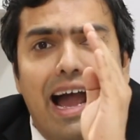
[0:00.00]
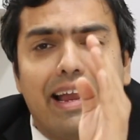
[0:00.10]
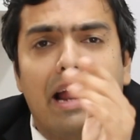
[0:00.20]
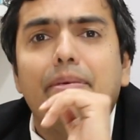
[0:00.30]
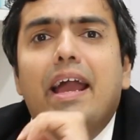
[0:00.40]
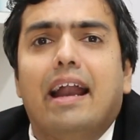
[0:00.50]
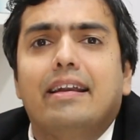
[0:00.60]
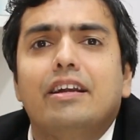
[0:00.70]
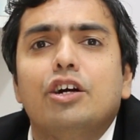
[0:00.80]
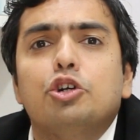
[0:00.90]
can be
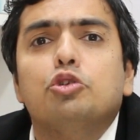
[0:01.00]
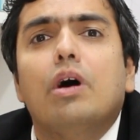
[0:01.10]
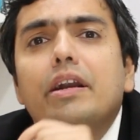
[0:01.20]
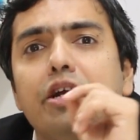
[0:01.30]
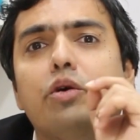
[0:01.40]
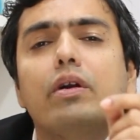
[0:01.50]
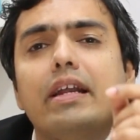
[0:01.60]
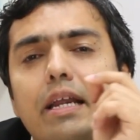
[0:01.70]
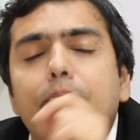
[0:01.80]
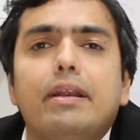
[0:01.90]
added to a
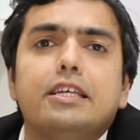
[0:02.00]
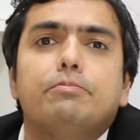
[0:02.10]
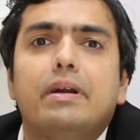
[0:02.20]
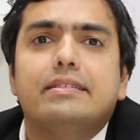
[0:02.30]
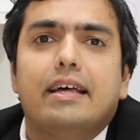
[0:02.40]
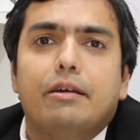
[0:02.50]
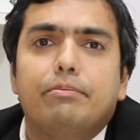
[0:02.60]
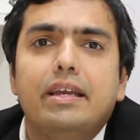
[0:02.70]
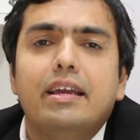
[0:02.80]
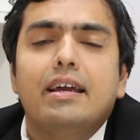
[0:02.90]
nicotine replacement
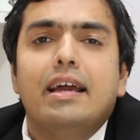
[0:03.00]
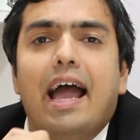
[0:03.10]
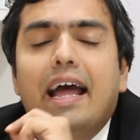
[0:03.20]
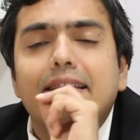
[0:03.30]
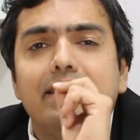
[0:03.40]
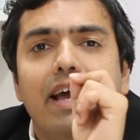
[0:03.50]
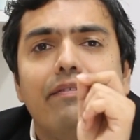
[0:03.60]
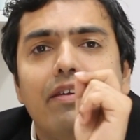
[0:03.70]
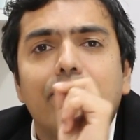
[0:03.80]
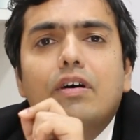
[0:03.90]
therapy and they
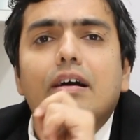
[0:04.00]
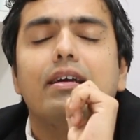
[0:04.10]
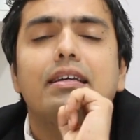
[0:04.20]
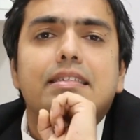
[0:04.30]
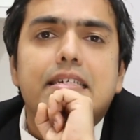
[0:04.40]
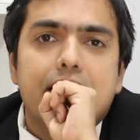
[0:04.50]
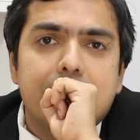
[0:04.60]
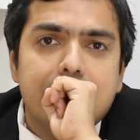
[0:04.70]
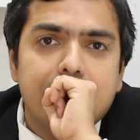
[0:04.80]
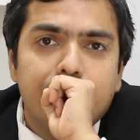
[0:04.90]
will work in
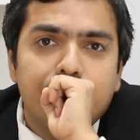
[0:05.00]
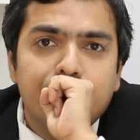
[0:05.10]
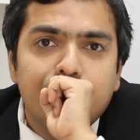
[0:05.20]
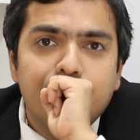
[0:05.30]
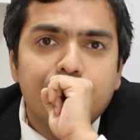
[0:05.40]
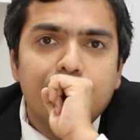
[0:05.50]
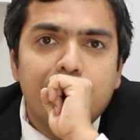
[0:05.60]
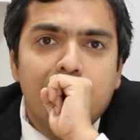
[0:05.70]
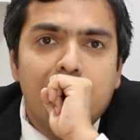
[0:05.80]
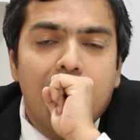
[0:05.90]
synergism.
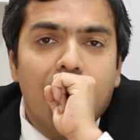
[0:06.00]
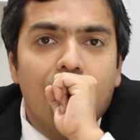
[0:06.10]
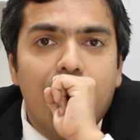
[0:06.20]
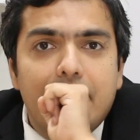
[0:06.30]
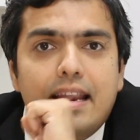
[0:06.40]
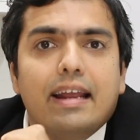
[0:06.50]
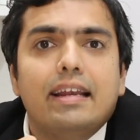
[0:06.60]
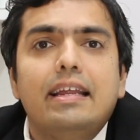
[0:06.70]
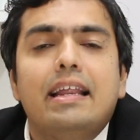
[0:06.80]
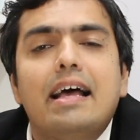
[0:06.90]

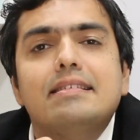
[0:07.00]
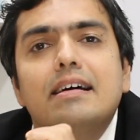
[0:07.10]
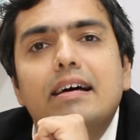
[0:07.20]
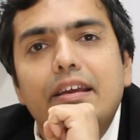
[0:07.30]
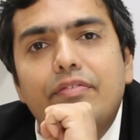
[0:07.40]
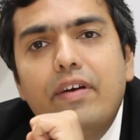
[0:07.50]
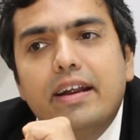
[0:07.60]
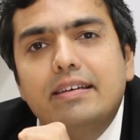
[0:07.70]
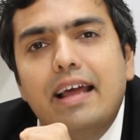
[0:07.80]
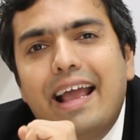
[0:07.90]
Varenicline has an
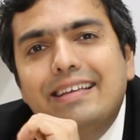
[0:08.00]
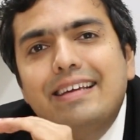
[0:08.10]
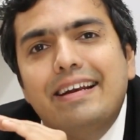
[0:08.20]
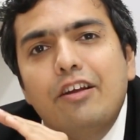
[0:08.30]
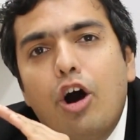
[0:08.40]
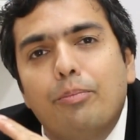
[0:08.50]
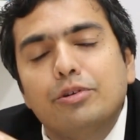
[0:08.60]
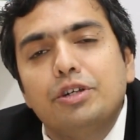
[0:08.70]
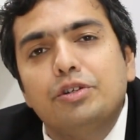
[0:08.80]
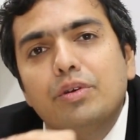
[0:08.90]
effect exactly
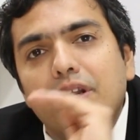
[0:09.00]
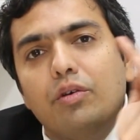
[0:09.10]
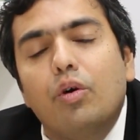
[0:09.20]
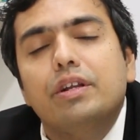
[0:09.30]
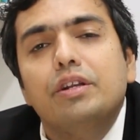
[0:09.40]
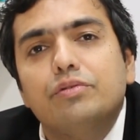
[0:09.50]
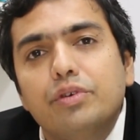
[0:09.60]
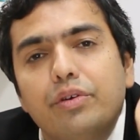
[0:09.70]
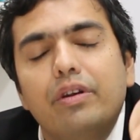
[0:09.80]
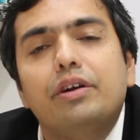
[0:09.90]
opposite to nicotine, so
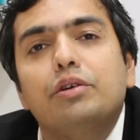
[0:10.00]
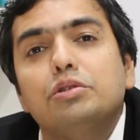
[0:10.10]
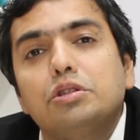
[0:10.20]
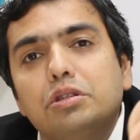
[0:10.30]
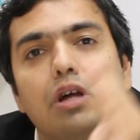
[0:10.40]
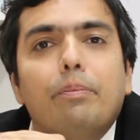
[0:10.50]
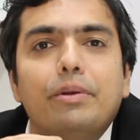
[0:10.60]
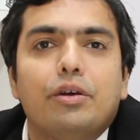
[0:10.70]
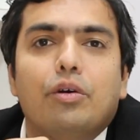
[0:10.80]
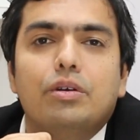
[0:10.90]
you need to stop
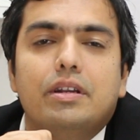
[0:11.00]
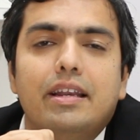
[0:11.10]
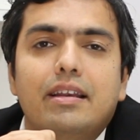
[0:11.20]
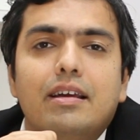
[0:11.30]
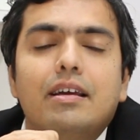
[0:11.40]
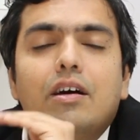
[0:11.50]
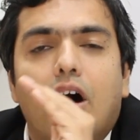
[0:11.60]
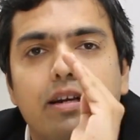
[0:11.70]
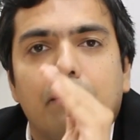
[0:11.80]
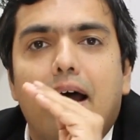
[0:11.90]
nicotine
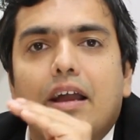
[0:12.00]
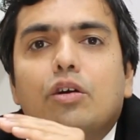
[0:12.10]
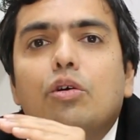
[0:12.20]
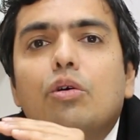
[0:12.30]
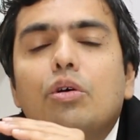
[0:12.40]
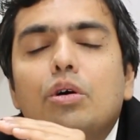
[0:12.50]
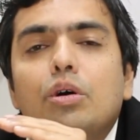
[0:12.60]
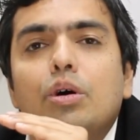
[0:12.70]
or tobacco